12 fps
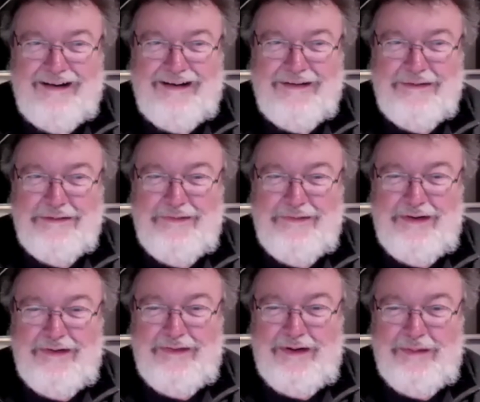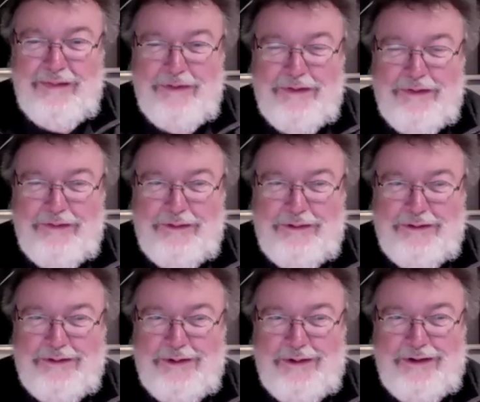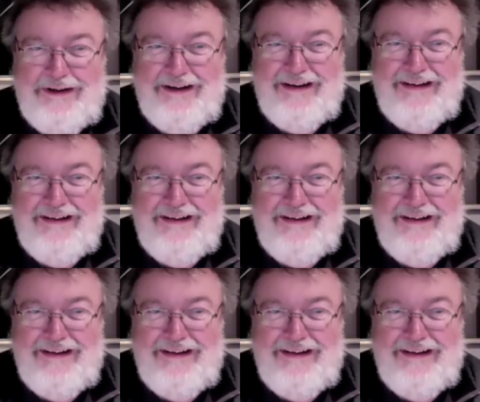It was a very, very beautiful story.